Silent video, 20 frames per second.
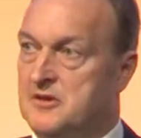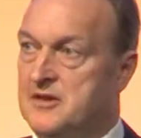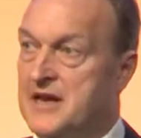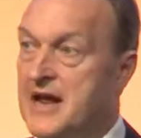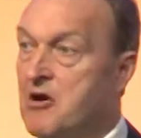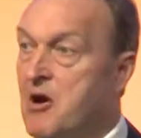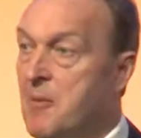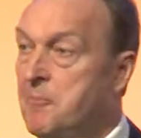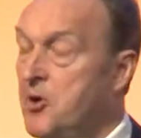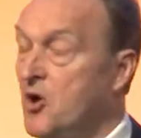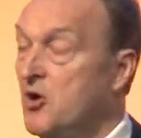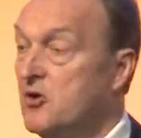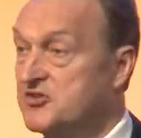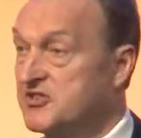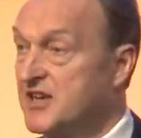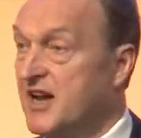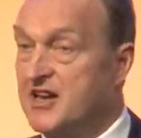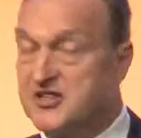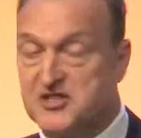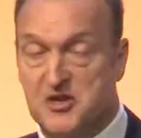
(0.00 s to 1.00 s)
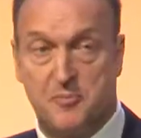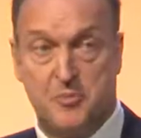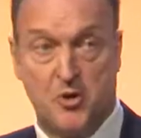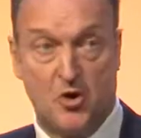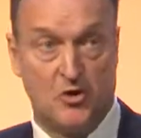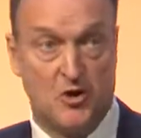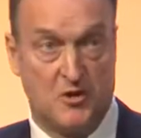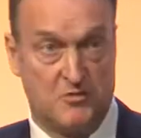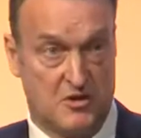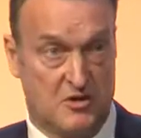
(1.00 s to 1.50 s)
Now, I pose that
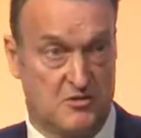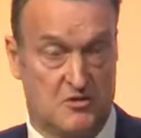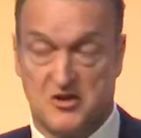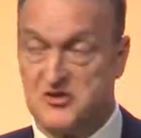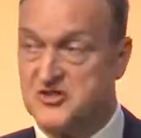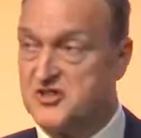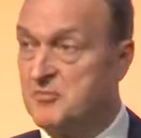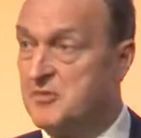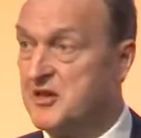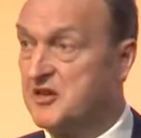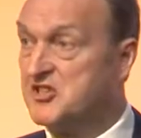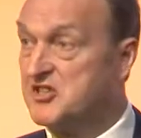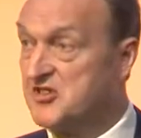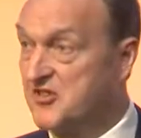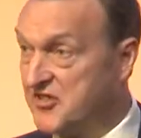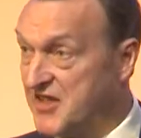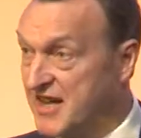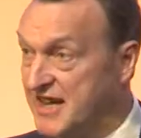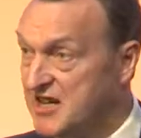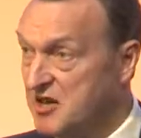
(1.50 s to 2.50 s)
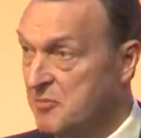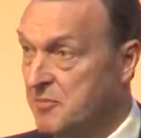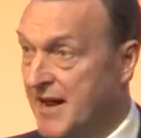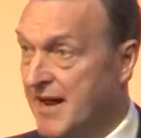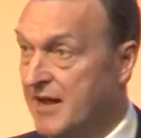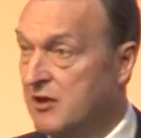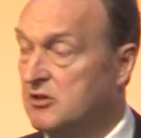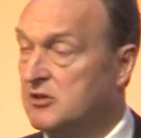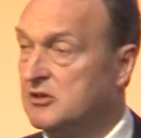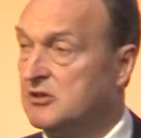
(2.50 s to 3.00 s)
as something to think
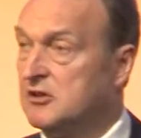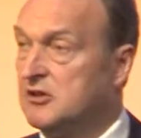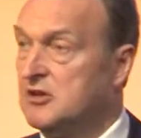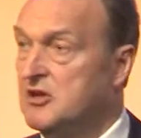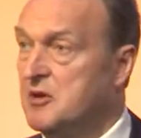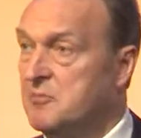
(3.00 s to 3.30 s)
about,